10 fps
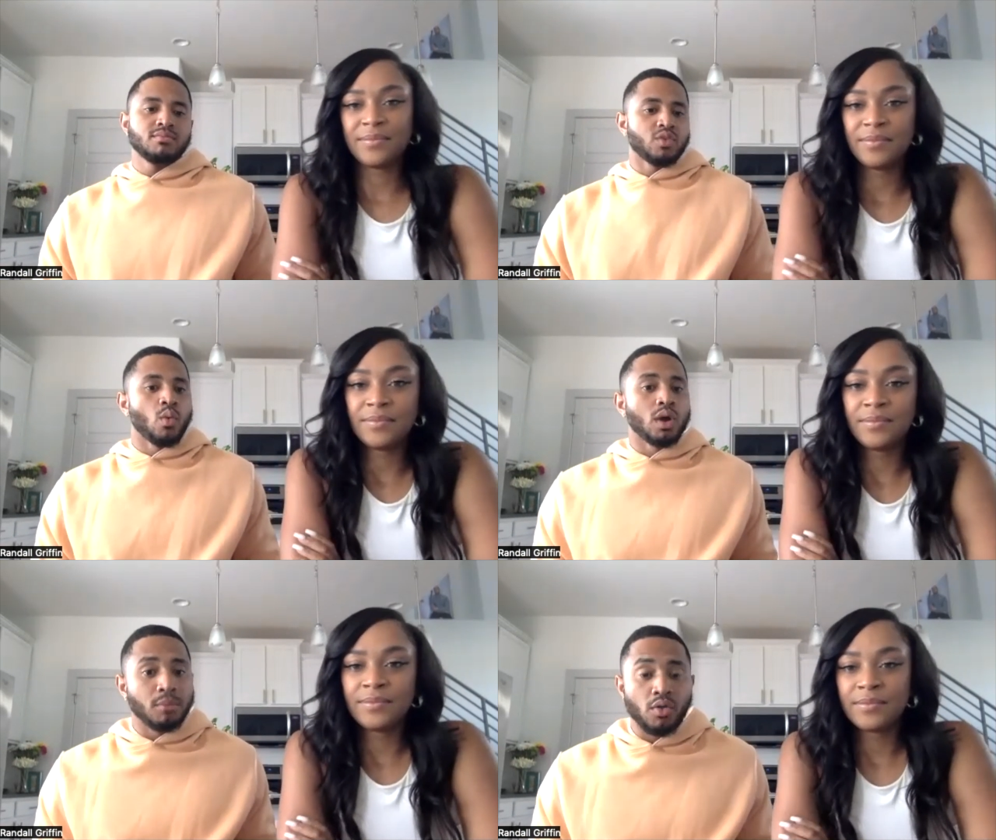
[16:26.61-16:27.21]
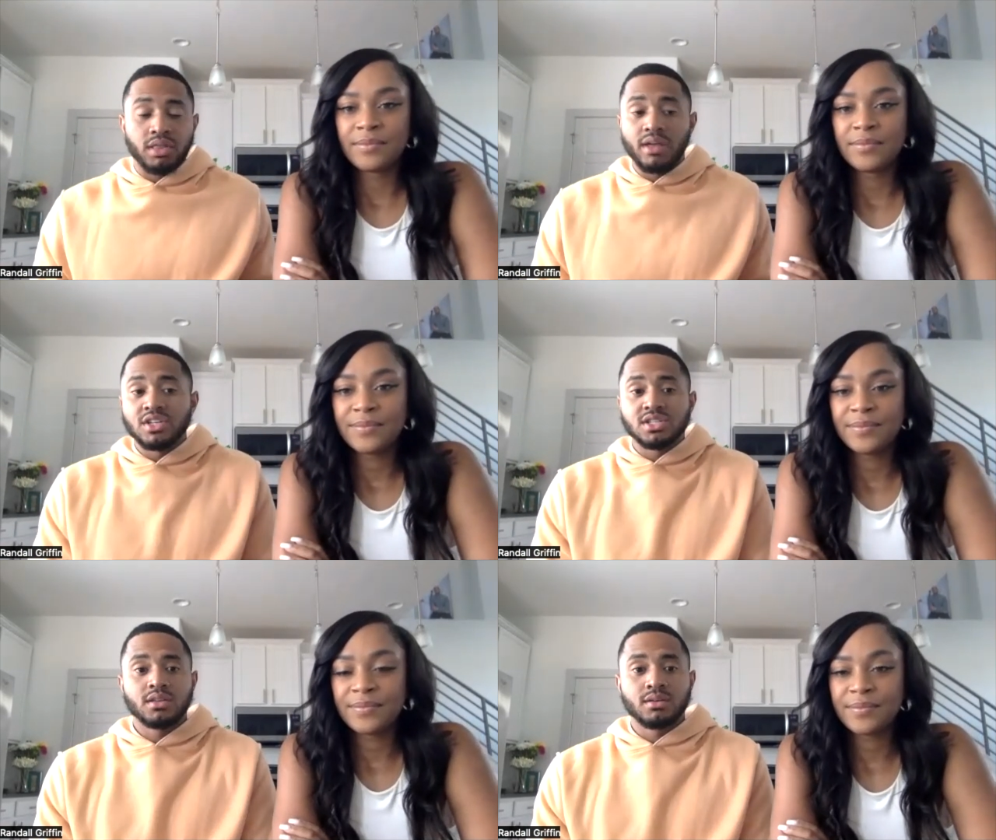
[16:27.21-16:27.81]
Speaker 1: for one, both love
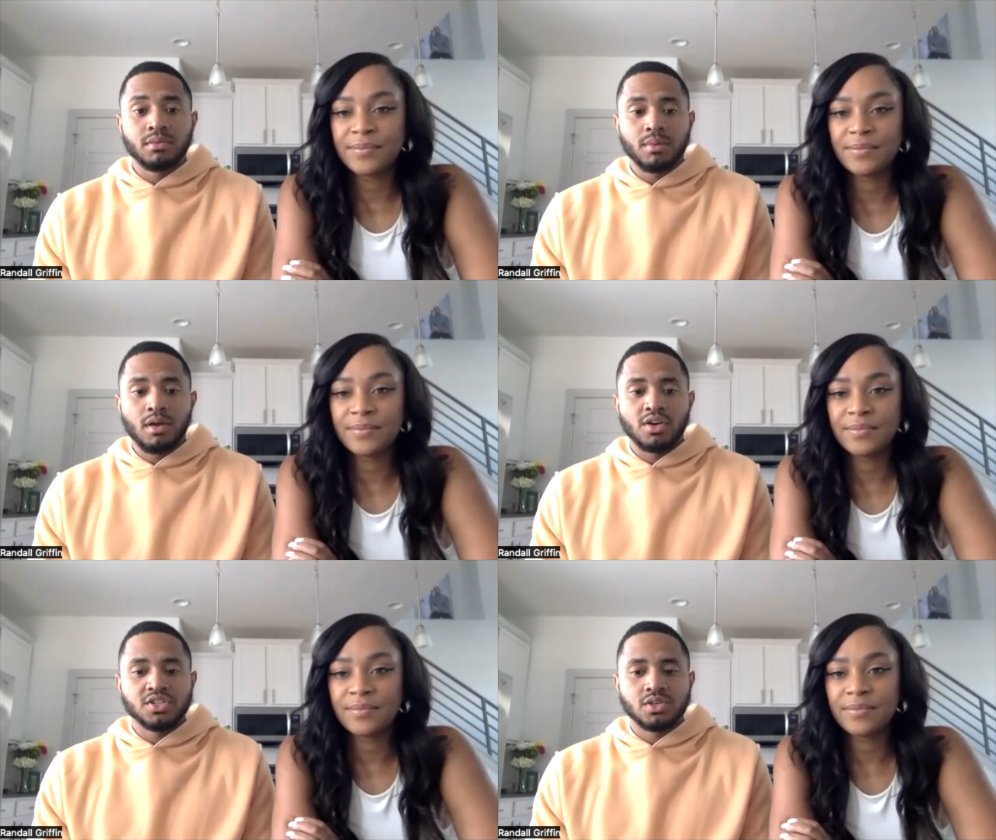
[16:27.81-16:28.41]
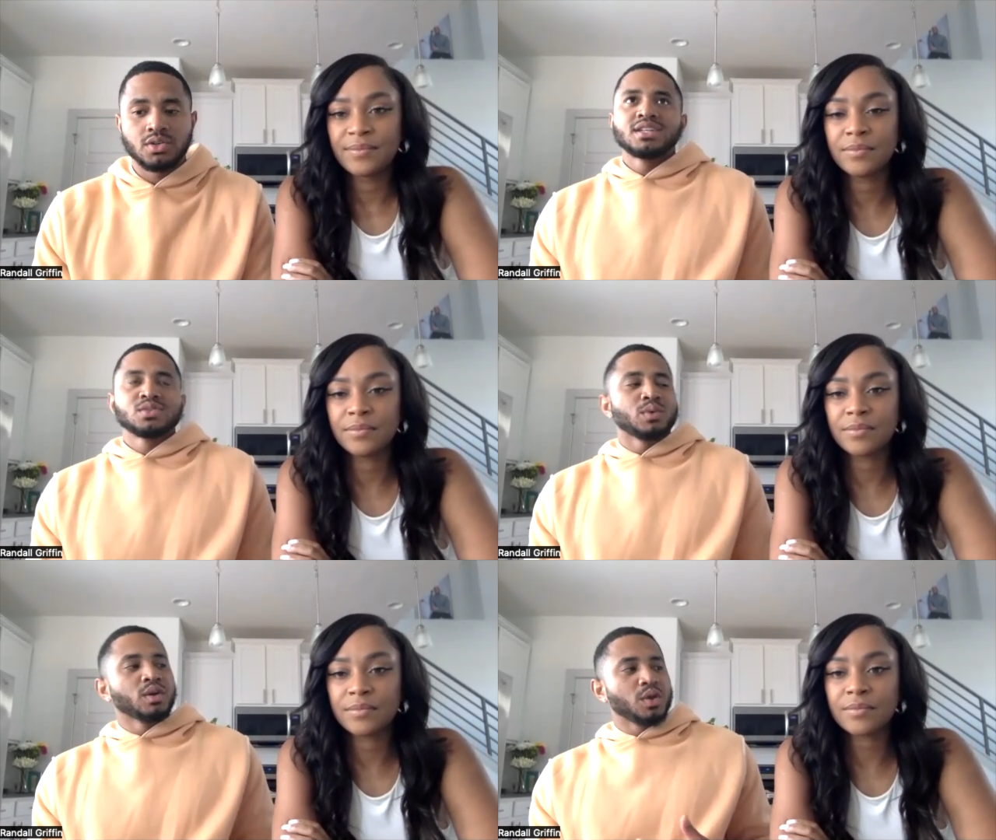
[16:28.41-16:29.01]
each other, but we also, it's
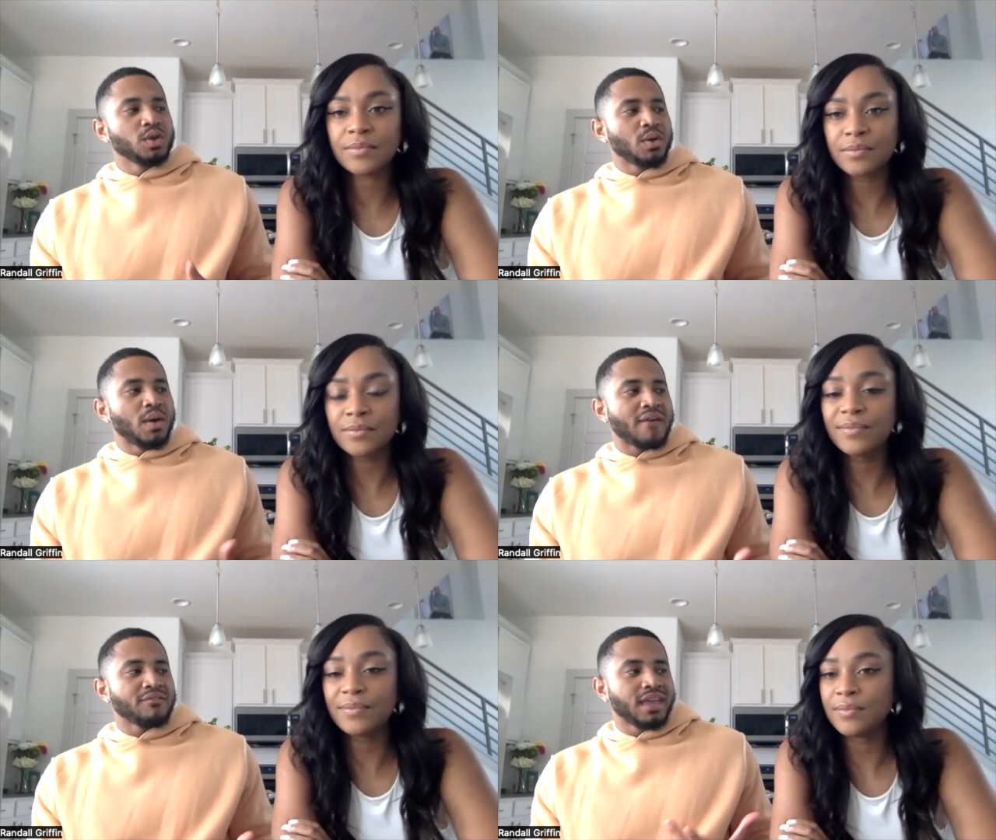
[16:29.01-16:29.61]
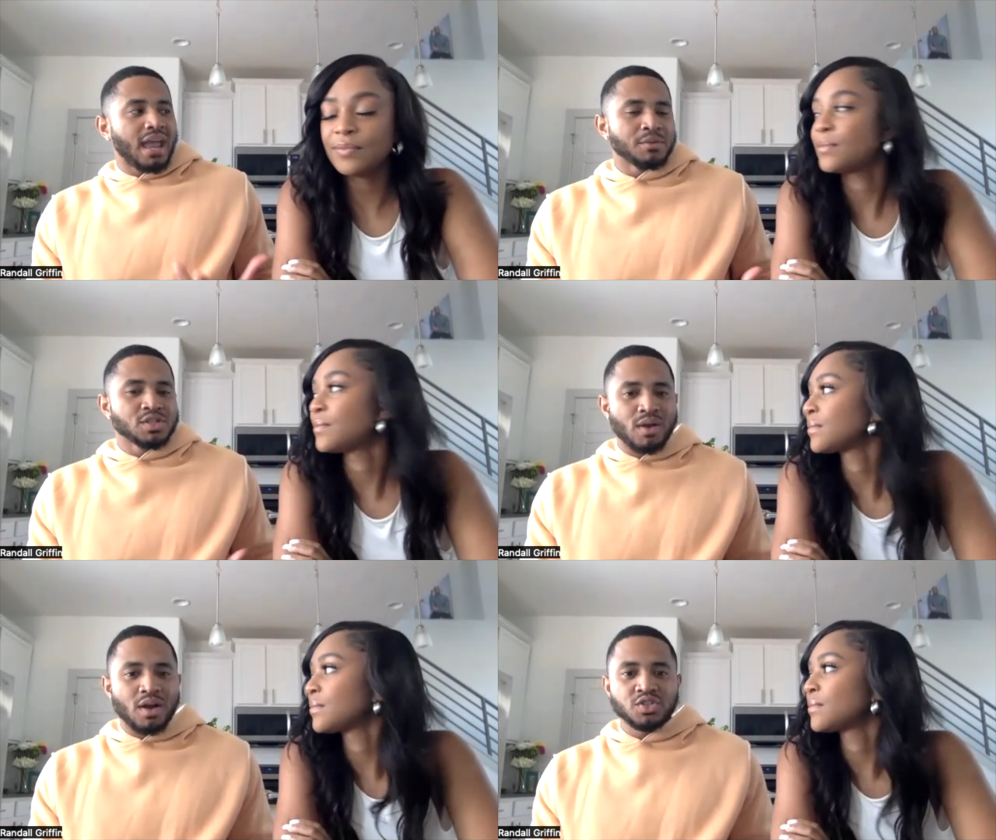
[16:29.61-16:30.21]
weird when you don't have the cameras
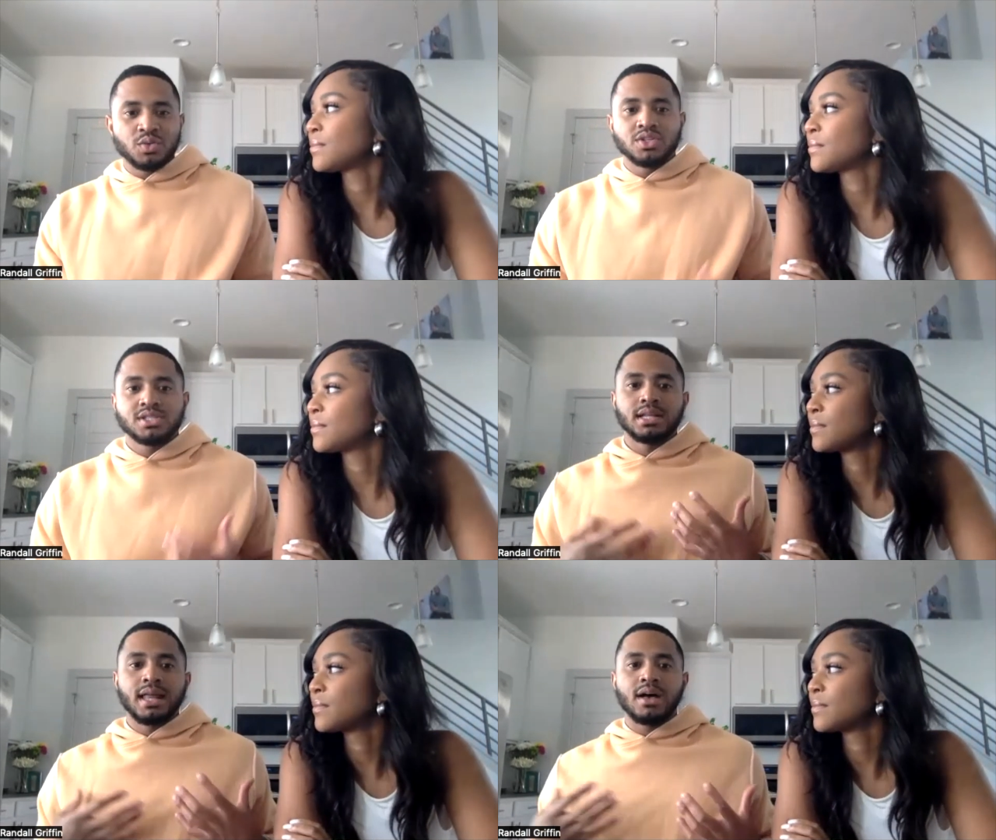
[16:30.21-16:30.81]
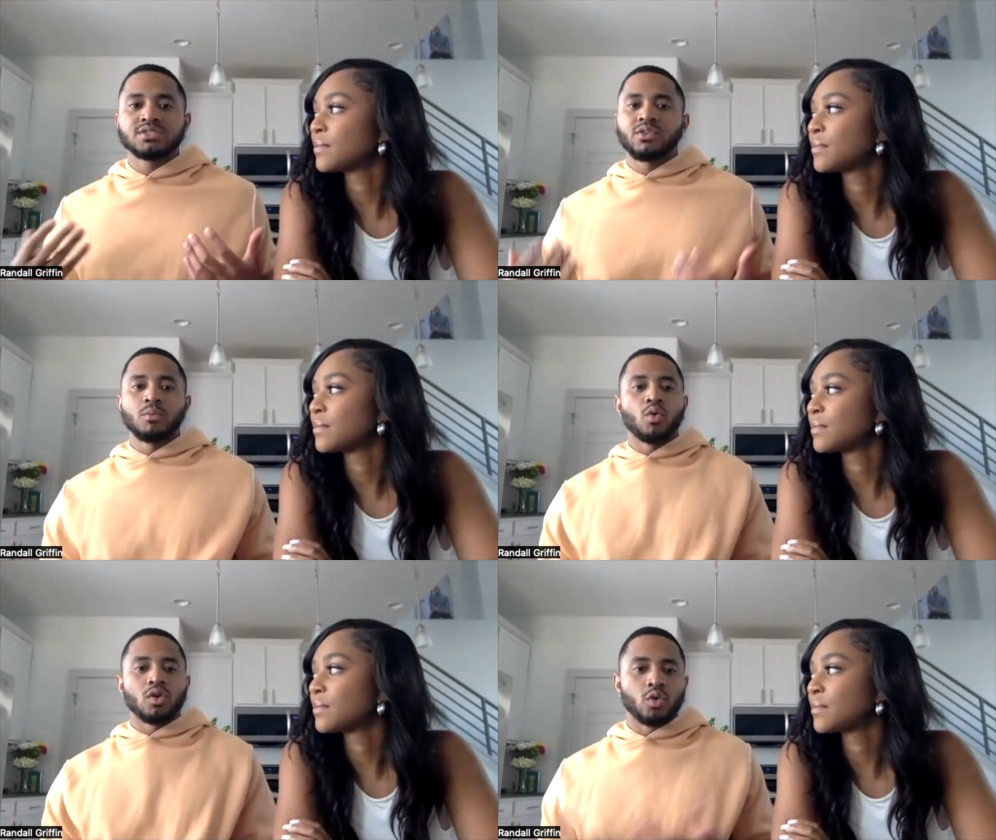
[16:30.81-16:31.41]
around you, it just allows for
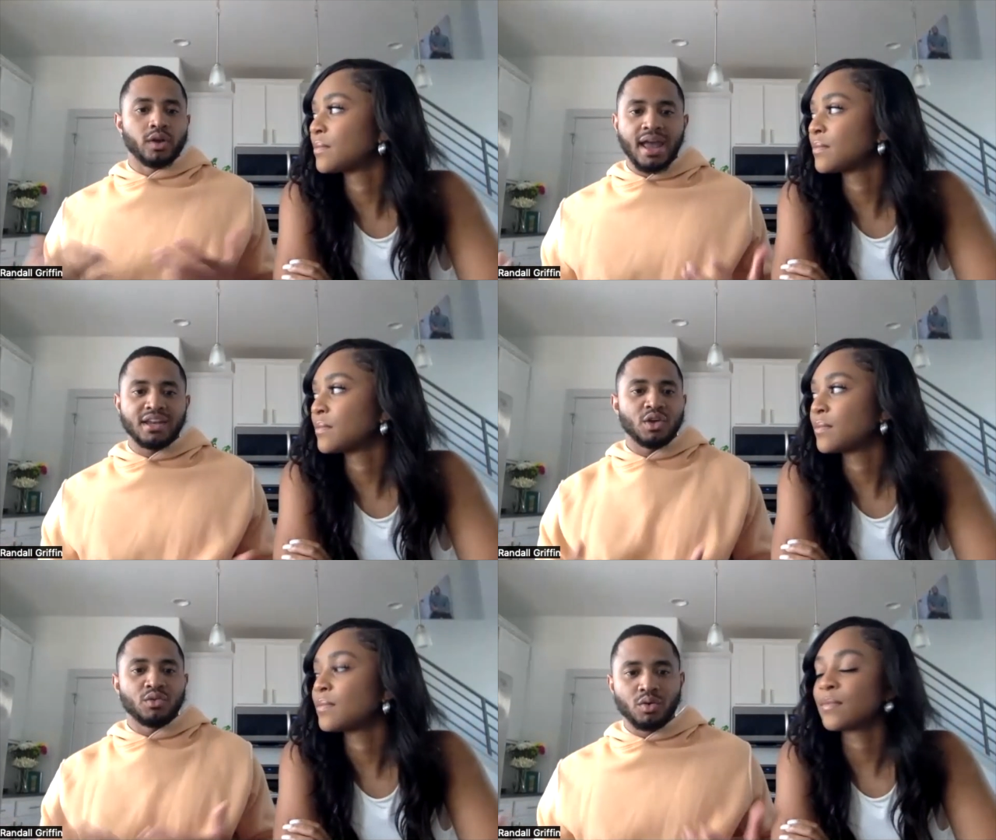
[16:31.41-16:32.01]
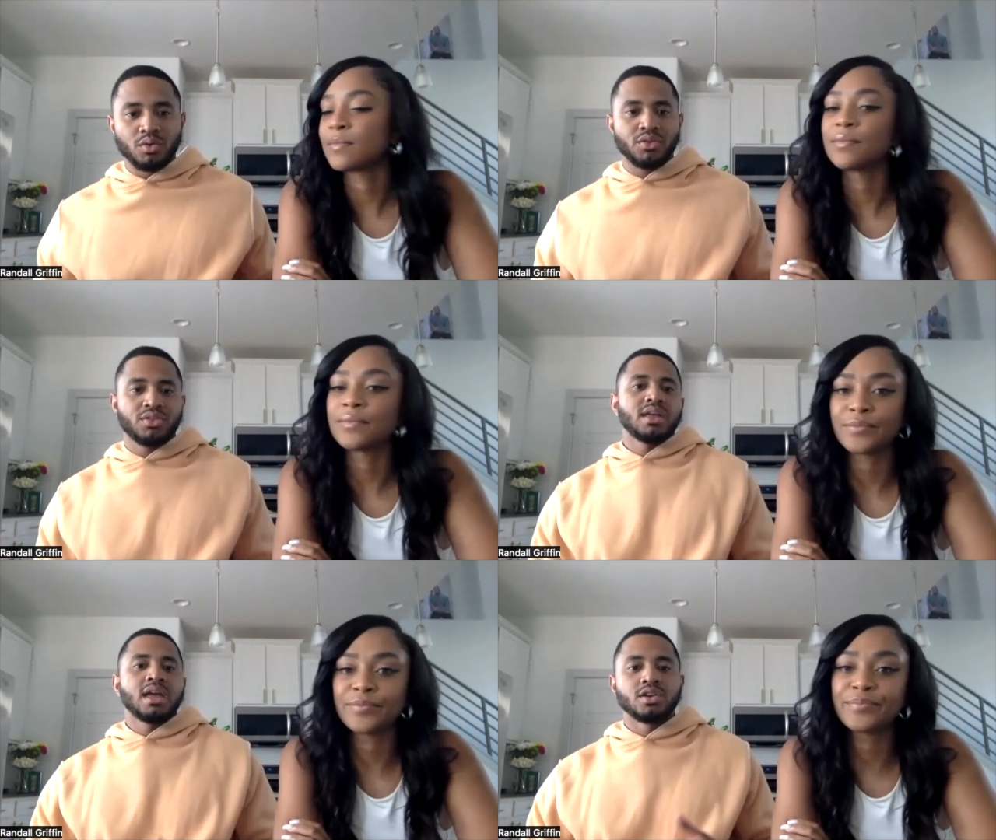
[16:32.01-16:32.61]
more organic growth
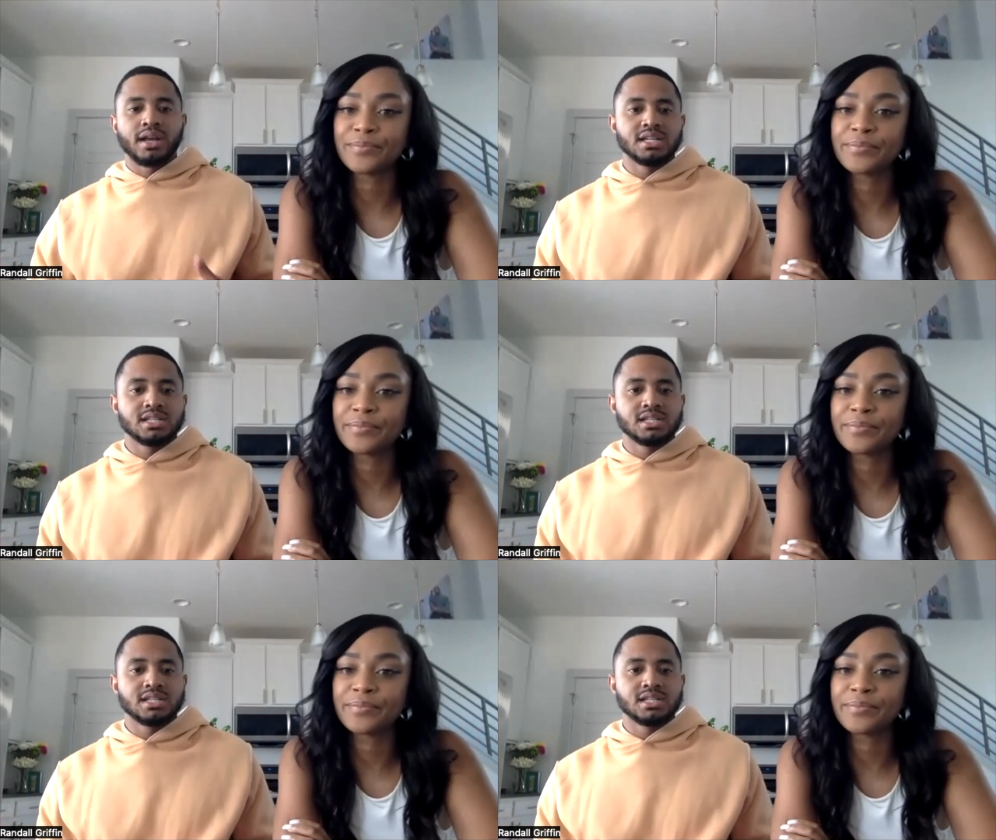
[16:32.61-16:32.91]
and you're yeah. getting to